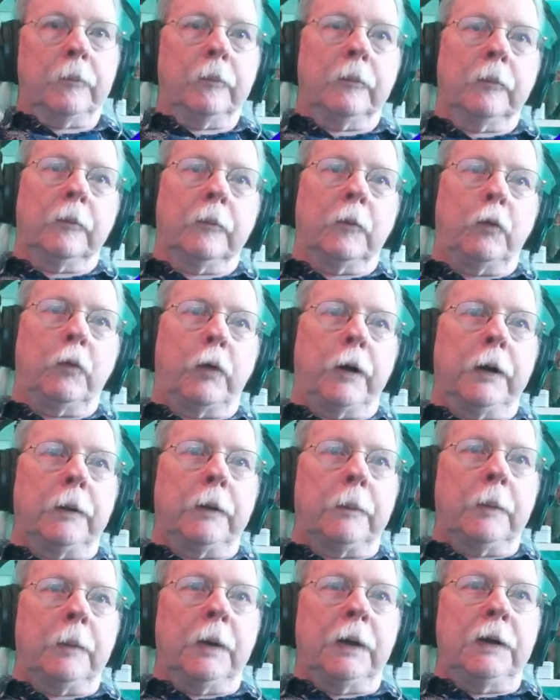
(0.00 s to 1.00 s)
Right.
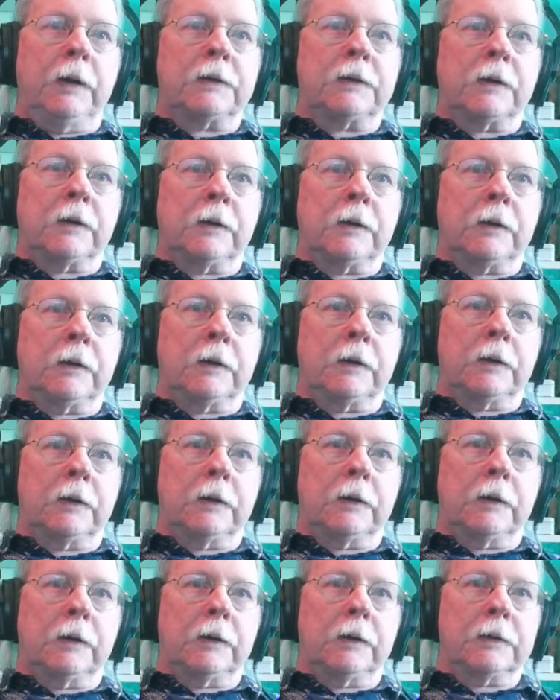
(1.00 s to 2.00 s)
It needs
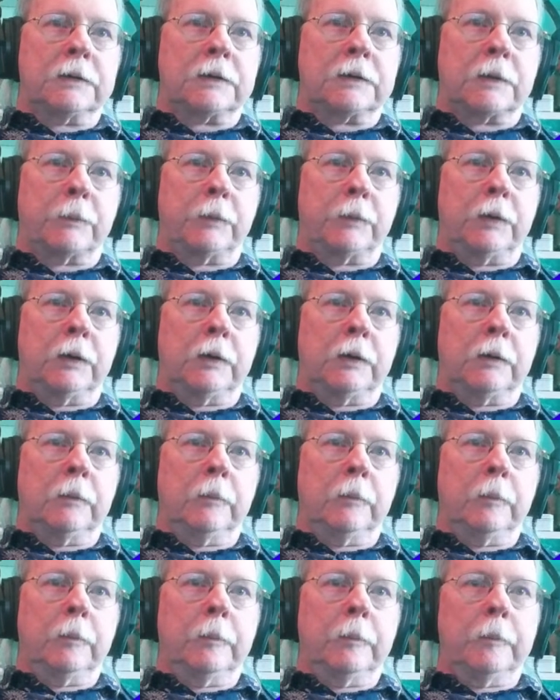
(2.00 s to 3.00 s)
a something.
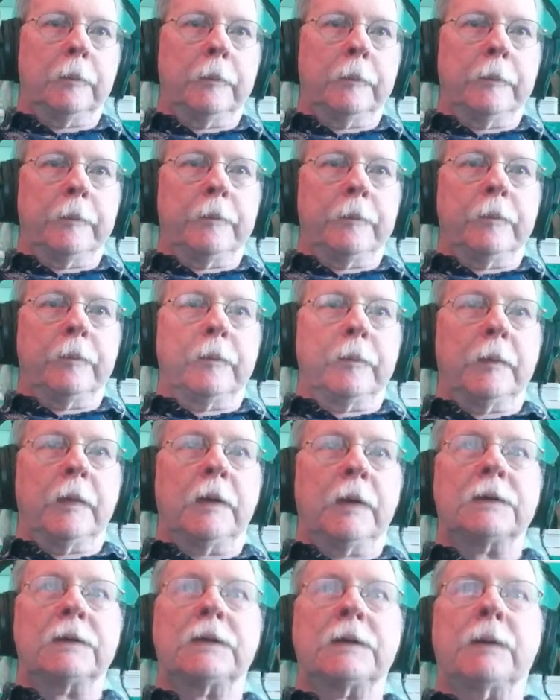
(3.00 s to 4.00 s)

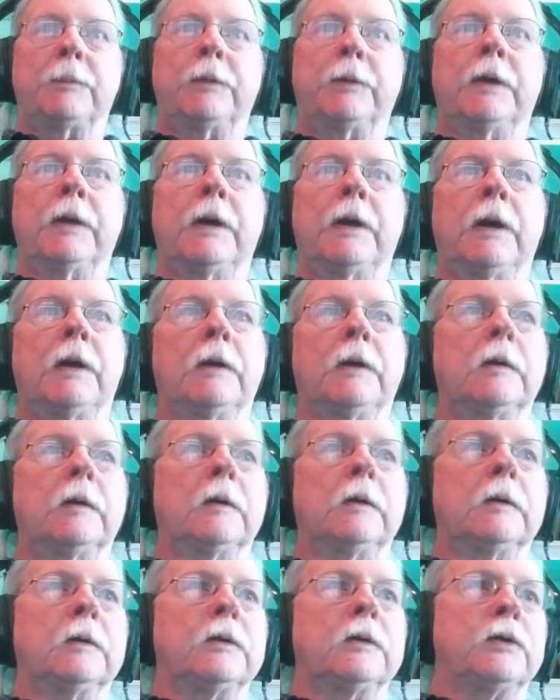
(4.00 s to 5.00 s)
Except that
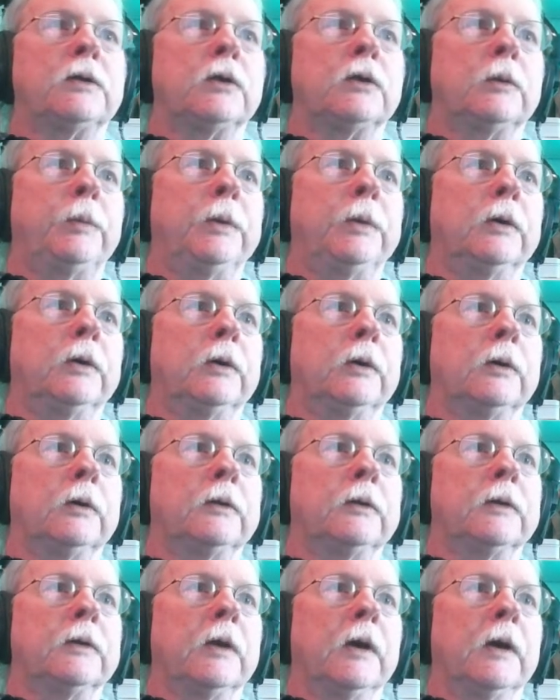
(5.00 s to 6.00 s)
should be good.
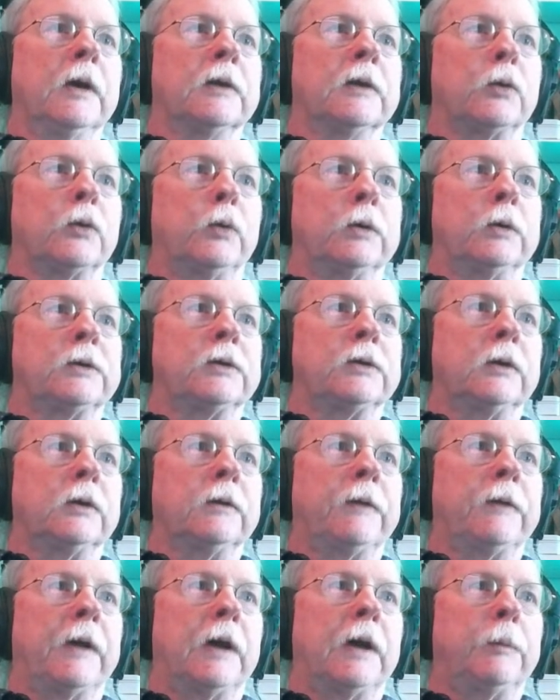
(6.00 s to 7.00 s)
So what should
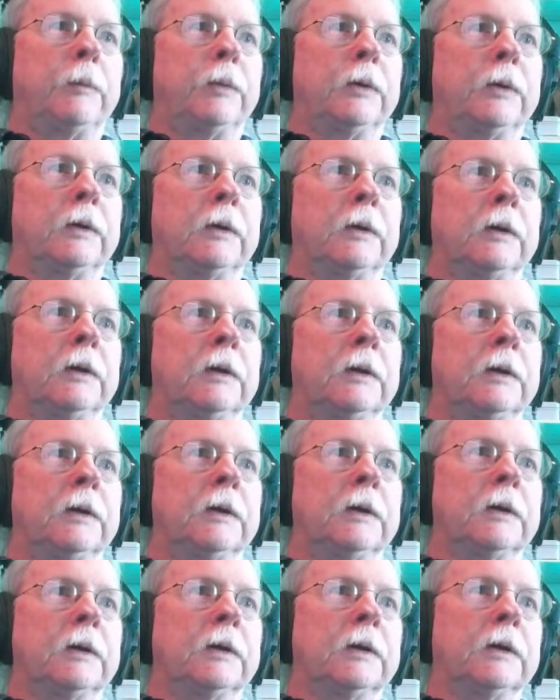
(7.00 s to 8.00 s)
have happened
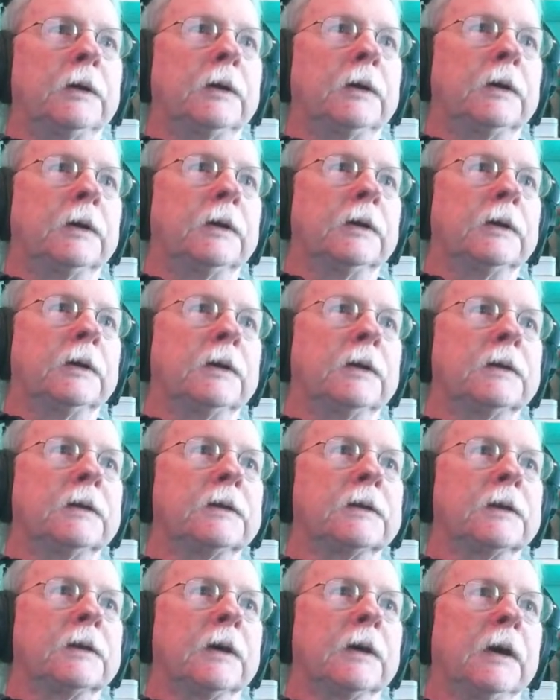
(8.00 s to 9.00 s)

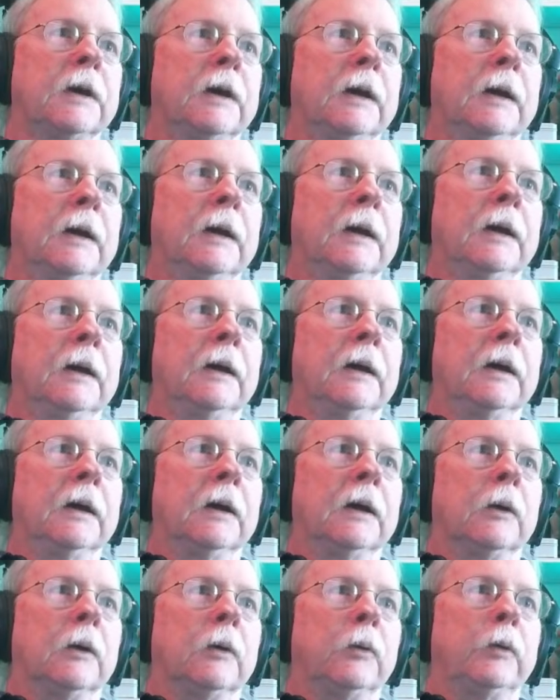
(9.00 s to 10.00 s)
is
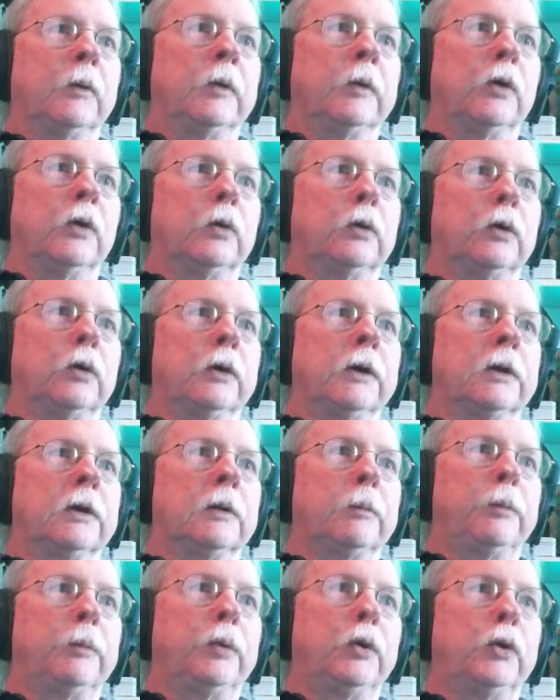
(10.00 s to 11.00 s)
we go look at the
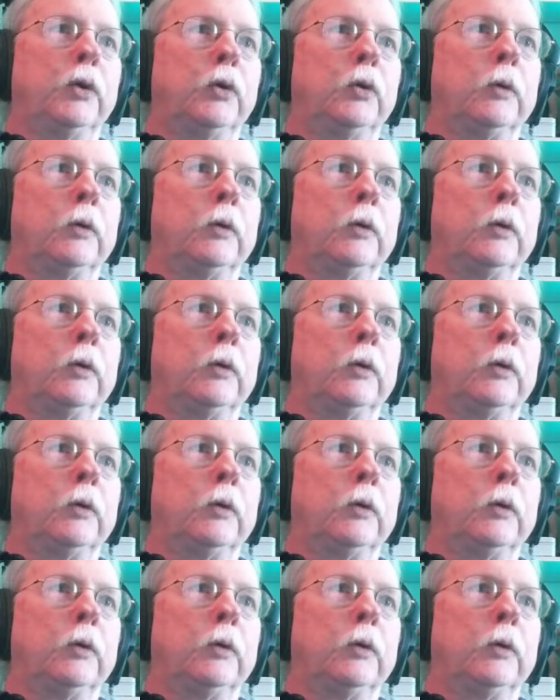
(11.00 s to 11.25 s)
boot.